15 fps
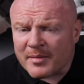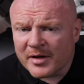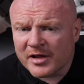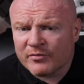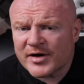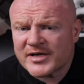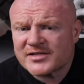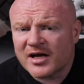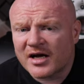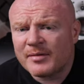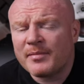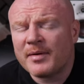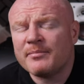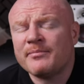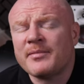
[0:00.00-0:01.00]
But the reason
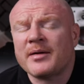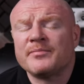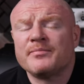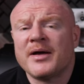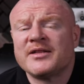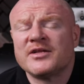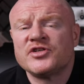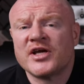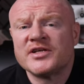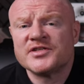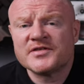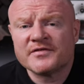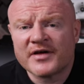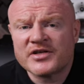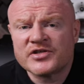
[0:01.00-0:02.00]
I made the
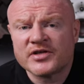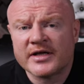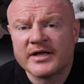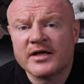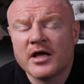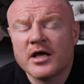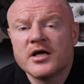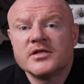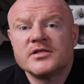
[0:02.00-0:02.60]
changes eventually